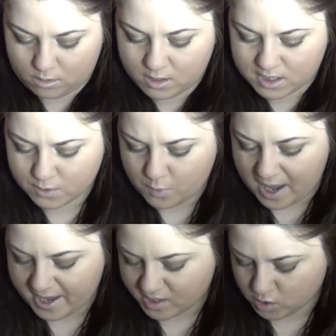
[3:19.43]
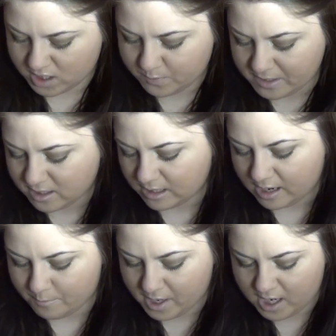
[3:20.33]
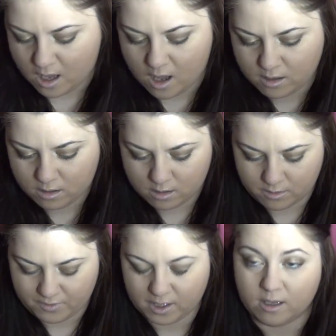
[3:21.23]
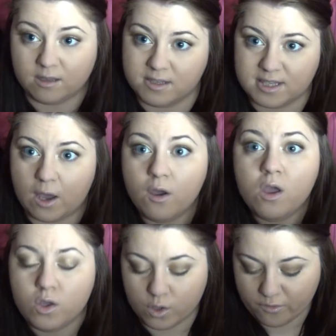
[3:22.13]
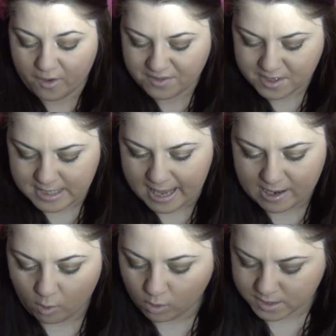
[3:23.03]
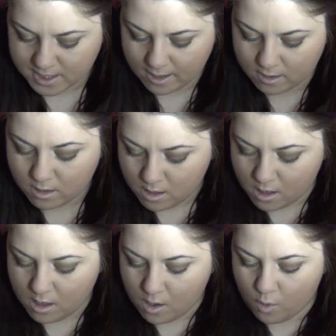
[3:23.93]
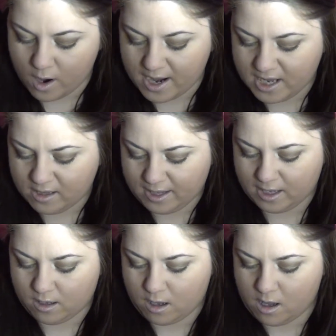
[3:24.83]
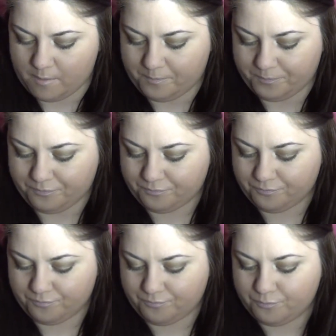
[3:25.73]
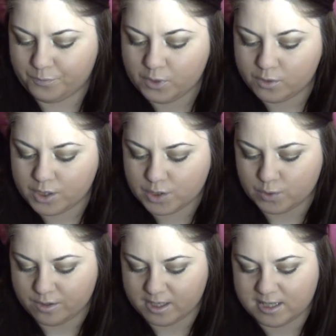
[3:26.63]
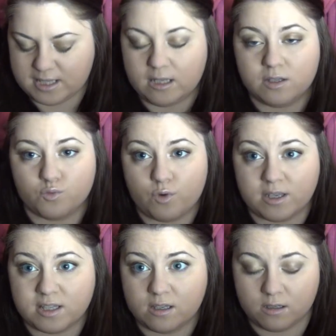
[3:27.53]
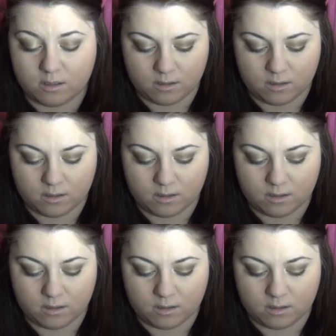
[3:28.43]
this I actually spent a lot of money on. If I could get this out, you can find this at Ulta or any like beauty store that sells Rusk